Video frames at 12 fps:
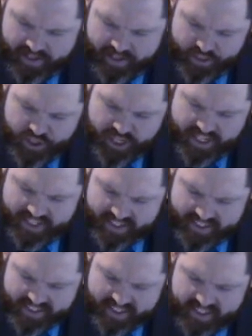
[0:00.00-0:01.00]

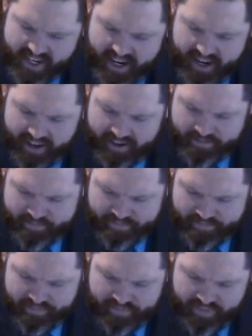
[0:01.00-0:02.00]
Jesus is saying,
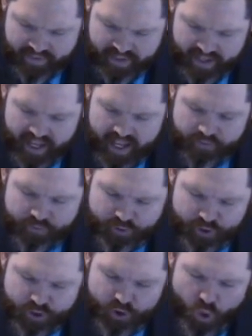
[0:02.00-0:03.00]

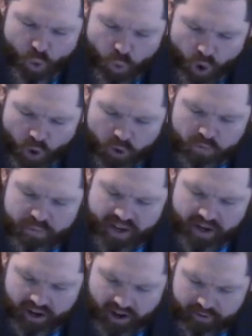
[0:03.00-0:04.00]
if you won't
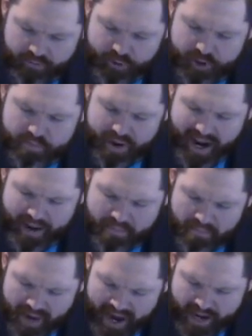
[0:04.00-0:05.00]
be covered by
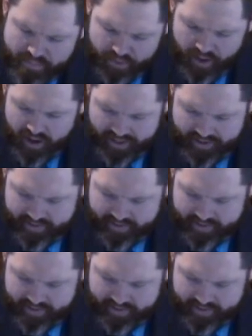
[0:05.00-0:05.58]
my blood,